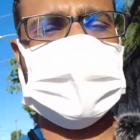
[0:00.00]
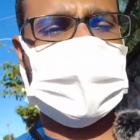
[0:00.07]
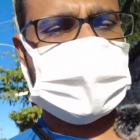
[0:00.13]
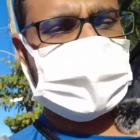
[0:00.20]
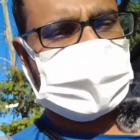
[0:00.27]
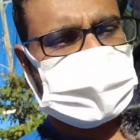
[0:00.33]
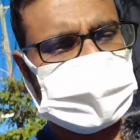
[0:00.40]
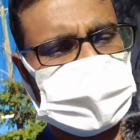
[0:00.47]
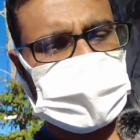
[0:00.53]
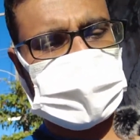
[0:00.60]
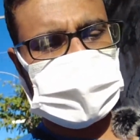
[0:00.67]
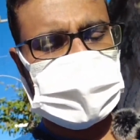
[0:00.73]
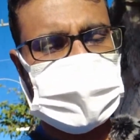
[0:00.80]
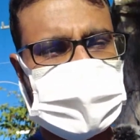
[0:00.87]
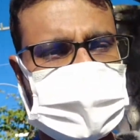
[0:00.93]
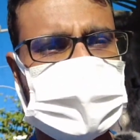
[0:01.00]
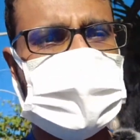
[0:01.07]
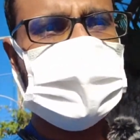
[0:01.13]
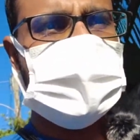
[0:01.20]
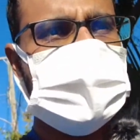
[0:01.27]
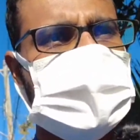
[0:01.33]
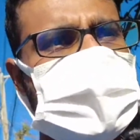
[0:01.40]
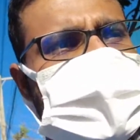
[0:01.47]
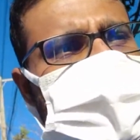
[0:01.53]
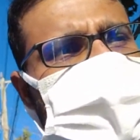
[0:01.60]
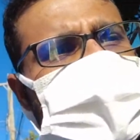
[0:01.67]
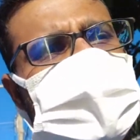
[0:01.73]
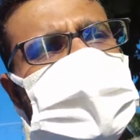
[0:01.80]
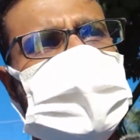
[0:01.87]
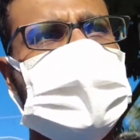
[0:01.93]
the island is well connected
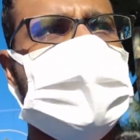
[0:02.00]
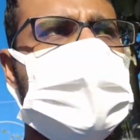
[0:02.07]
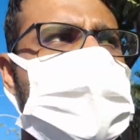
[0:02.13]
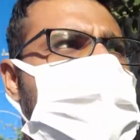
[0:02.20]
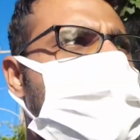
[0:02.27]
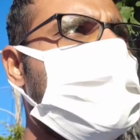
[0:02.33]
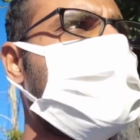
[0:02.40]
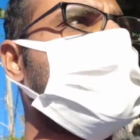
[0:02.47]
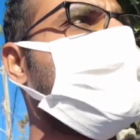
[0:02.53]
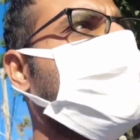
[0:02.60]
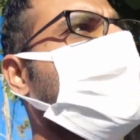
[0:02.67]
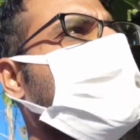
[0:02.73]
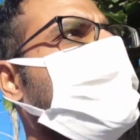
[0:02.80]
uh, except